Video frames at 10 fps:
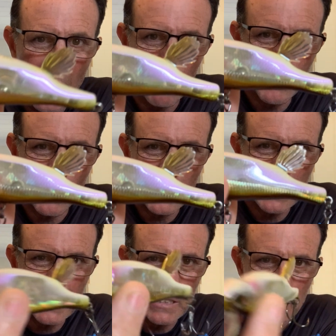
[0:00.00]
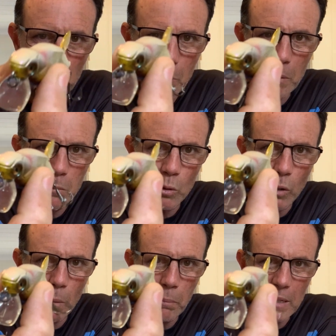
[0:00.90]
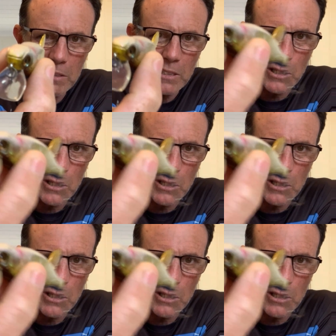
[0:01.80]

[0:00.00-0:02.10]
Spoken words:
Upside down, bib lure, basically